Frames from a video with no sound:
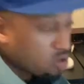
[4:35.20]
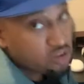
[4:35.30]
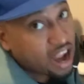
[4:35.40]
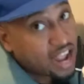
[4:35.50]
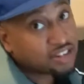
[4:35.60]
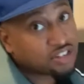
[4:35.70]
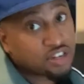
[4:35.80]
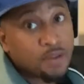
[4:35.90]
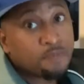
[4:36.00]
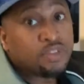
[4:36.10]

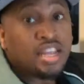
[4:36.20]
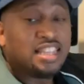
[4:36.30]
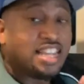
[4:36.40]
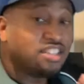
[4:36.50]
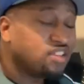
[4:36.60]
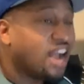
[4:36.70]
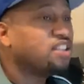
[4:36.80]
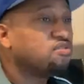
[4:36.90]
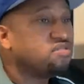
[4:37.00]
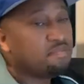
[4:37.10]
Rash. They tried
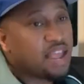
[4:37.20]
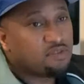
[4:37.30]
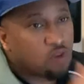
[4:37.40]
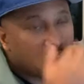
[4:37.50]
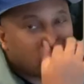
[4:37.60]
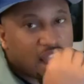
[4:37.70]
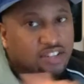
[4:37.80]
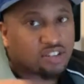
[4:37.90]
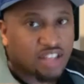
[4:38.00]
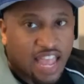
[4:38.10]
to remake Road
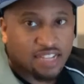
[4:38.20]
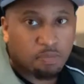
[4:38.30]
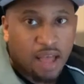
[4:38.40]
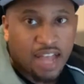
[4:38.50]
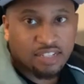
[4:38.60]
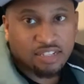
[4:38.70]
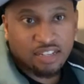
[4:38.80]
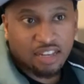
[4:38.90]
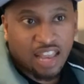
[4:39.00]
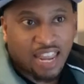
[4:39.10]
Rash on the Xbox,
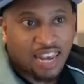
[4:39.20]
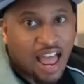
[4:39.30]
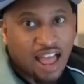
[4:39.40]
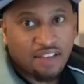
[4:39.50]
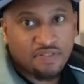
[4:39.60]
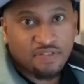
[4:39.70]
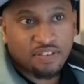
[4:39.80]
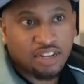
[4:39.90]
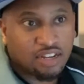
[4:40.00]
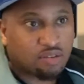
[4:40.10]
like live,
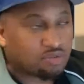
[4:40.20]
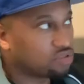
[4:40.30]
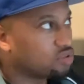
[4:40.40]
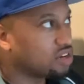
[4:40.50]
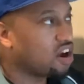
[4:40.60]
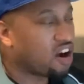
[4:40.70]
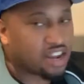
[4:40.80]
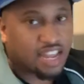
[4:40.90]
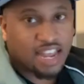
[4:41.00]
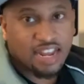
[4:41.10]
sort of the
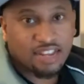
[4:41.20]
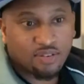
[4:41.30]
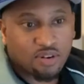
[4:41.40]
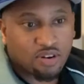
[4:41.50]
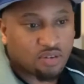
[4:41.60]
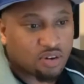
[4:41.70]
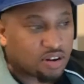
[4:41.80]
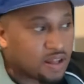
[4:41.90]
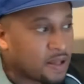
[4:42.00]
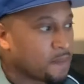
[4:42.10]
arcade
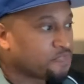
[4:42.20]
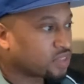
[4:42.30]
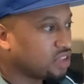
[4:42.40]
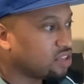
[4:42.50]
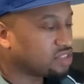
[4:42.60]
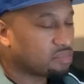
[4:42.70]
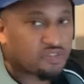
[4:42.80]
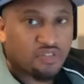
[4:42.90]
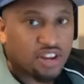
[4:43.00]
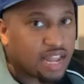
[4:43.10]
or some of
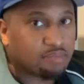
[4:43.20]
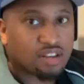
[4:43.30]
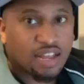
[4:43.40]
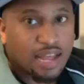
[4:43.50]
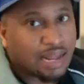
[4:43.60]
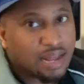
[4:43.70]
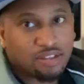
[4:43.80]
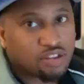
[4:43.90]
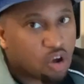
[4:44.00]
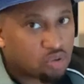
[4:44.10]
the free games,
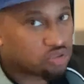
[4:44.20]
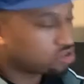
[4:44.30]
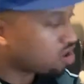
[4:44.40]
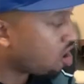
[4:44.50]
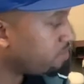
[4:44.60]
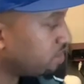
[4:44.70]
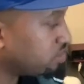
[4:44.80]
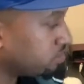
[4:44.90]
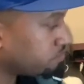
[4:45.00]
total garbage.